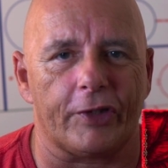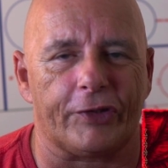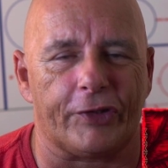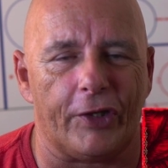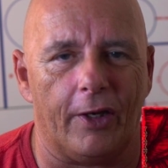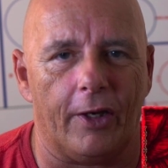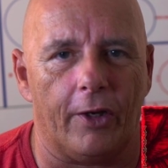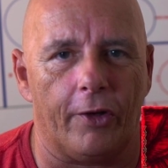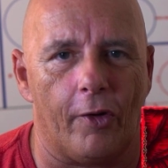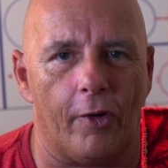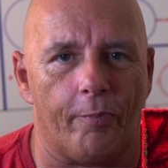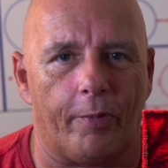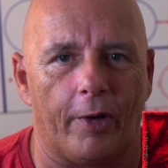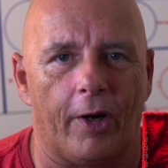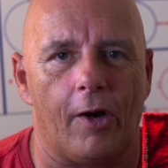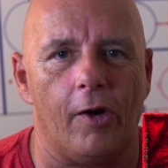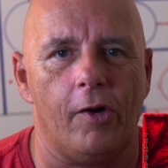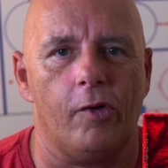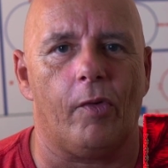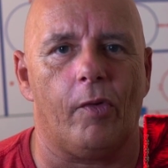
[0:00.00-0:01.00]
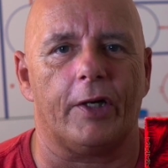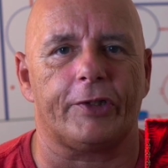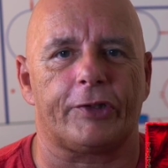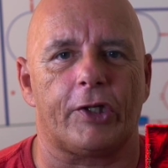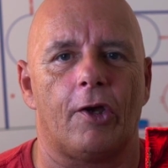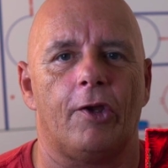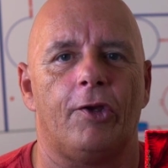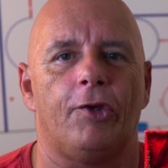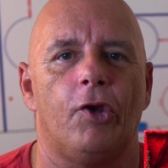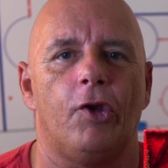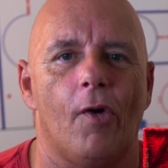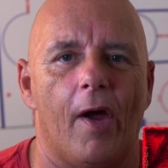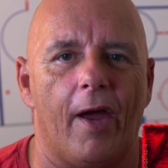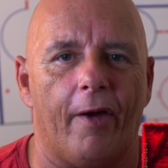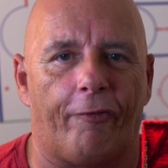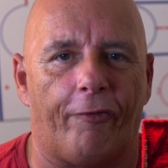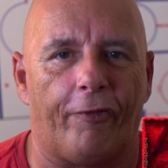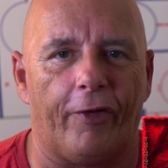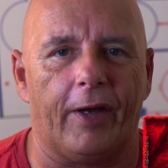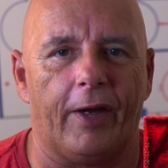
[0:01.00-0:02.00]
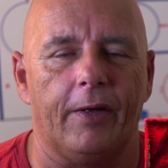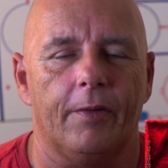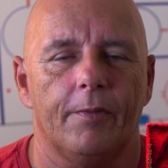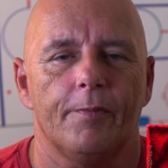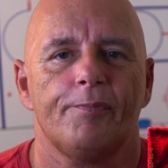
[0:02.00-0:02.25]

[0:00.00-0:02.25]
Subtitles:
Senator player. He was a UFA.